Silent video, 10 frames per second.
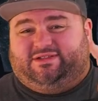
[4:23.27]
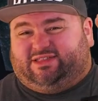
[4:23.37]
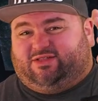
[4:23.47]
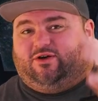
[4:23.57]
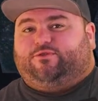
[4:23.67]

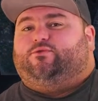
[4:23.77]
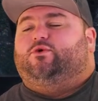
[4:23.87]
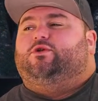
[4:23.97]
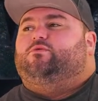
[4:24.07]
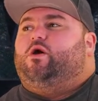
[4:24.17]
They lost
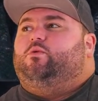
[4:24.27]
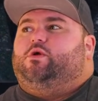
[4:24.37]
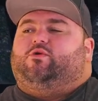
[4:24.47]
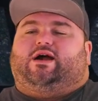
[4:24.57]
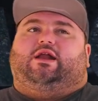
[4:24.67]
4 in a row and we
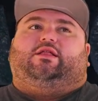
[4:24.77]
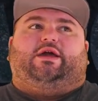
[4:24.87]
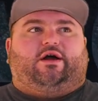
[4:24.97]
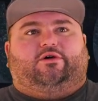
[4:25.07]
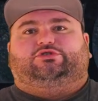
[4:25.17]
were kind of
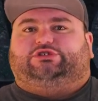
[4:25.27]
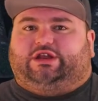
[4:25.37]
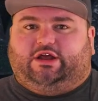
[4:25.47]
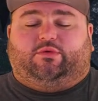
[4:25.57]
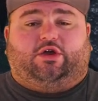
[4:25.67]
like, oh shit,
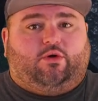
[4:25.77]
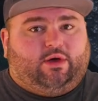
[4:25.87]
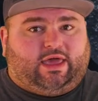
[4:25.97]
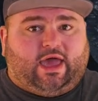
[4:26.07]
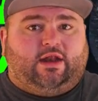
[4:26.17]
here we go
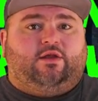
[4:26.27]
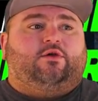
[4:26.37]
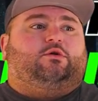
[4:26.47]
again.